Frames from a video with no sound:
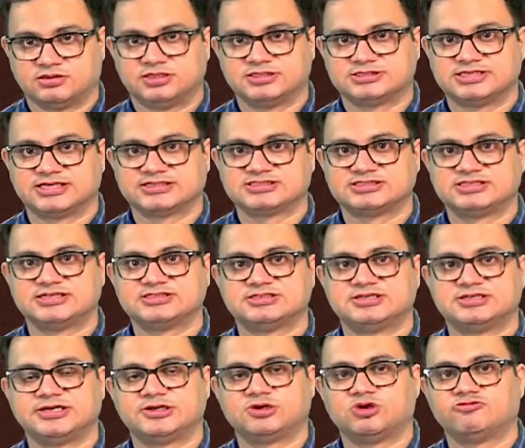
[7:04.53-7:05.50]
the success
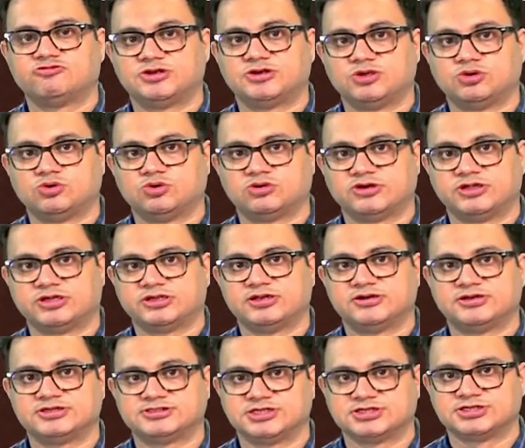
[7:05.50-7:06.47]
rate of cricotracheal
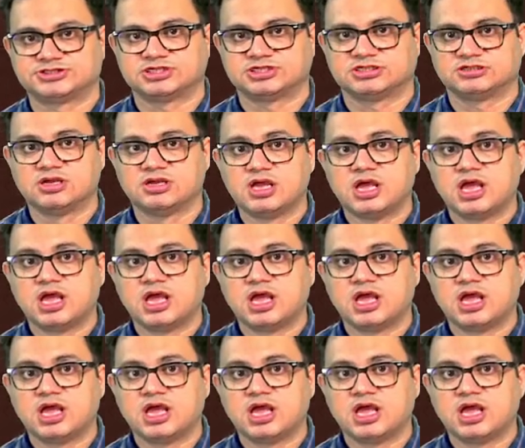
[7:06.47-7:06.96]
resection